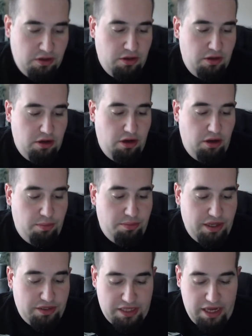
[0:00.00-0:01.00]

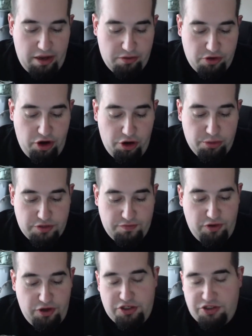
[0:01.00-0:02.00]
that card was a
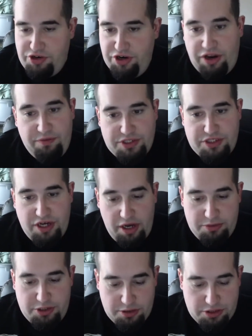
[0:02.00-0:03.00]
flooded strand every time,
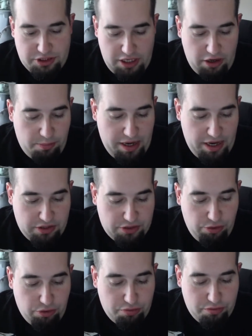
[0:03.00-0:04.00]
just because of how bad the
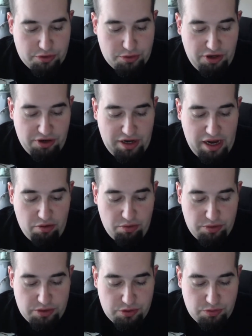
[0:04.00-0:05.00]
corner was wear and how it
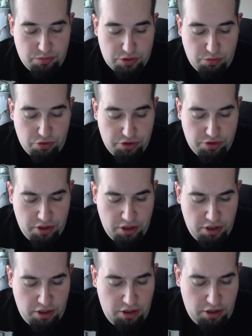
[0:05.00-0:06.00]
was worn.
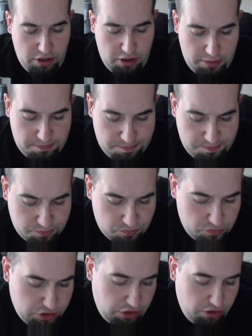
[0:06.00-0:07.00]

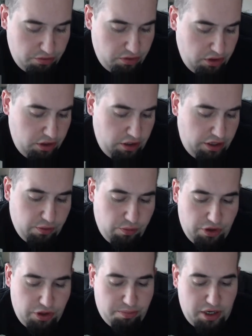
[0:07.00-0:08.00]
So I think one
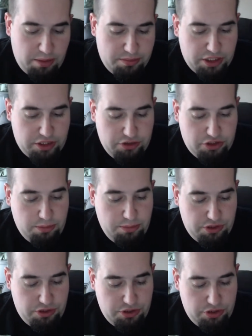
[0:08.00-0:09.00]
of the problems that
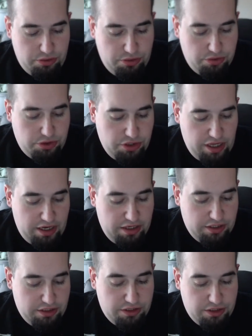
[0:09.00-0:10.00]
contributes to that
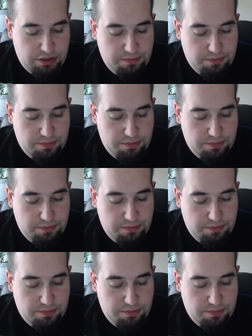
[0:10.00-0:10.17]
is